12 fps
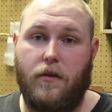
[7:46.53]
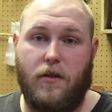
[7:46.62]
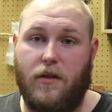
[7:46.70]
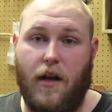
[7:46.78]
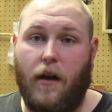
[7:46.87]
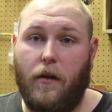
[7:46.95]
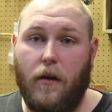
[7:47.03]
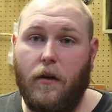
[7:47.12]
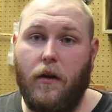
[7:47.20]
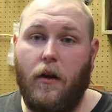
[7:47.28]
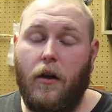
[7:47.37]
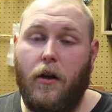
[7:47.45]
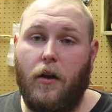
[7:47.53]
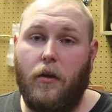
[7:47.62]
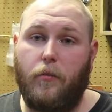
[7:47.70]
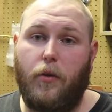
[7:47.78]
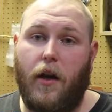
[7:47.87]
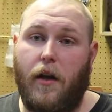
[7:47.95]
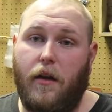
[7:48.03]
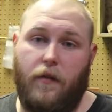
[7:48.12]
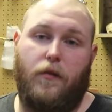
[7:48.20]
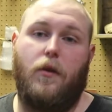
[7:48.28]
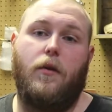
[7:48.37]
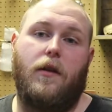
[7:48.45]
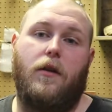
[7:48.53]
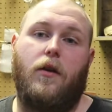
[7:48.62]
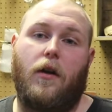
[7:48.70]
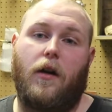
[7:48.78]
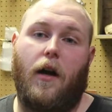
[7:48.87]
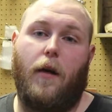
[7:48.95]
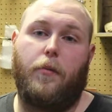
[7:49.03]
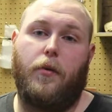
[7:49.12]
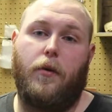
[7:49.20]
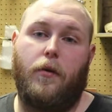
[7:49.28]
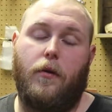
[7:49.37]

stellar, but if you can hook up